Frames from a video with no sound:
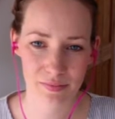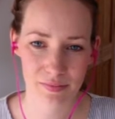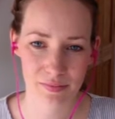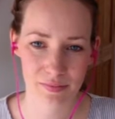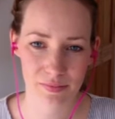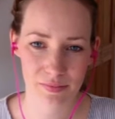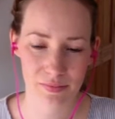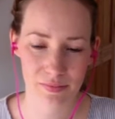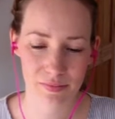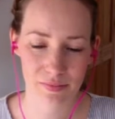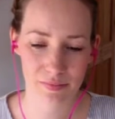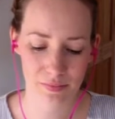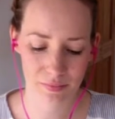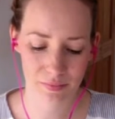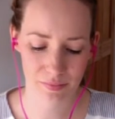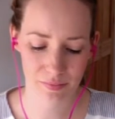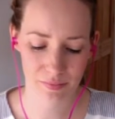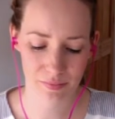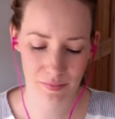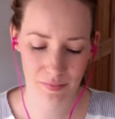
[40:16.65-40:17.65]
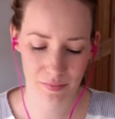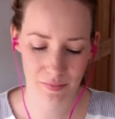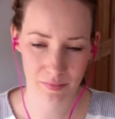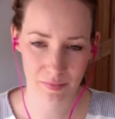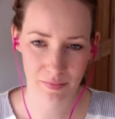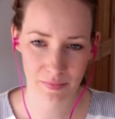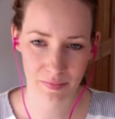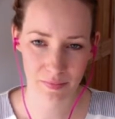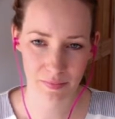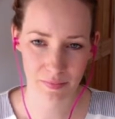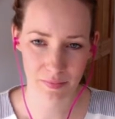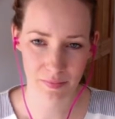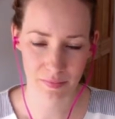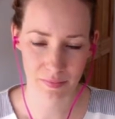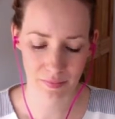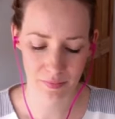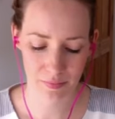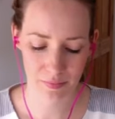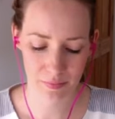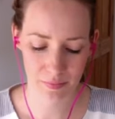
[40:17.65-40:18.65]

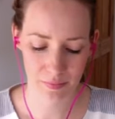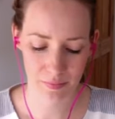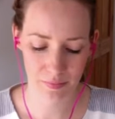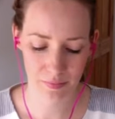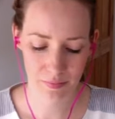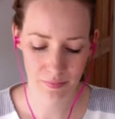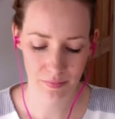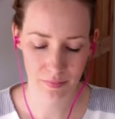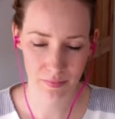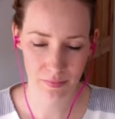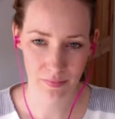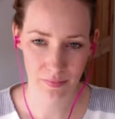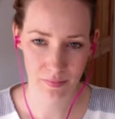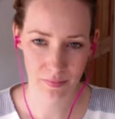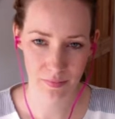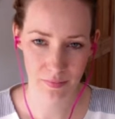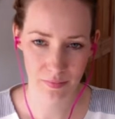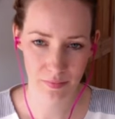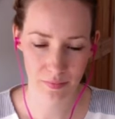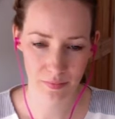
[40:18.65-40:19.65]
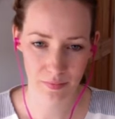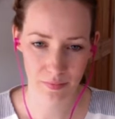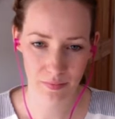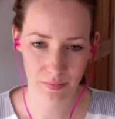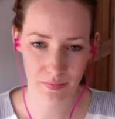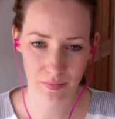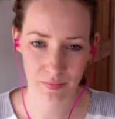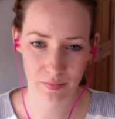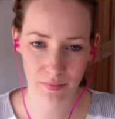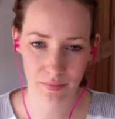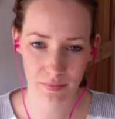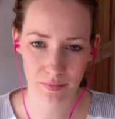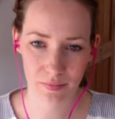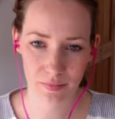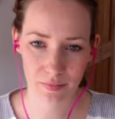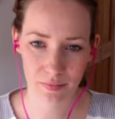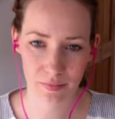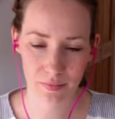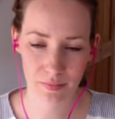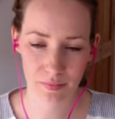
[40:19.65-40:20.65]

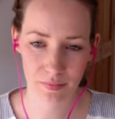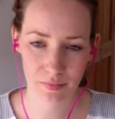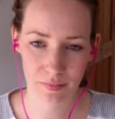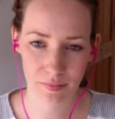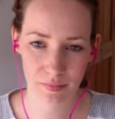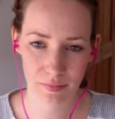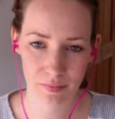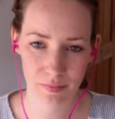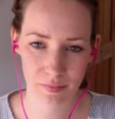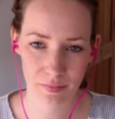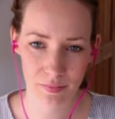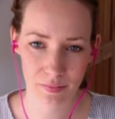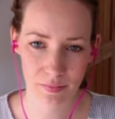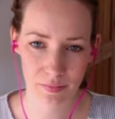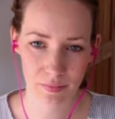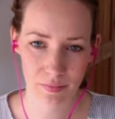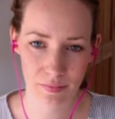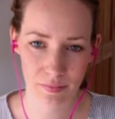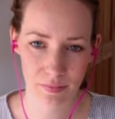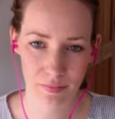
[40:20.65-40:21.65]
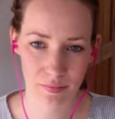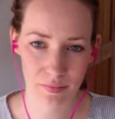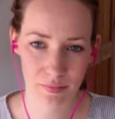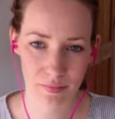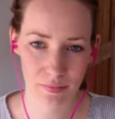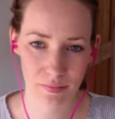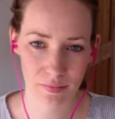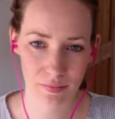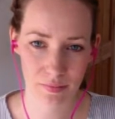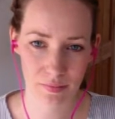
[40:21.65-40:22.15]
This person isn't speaking.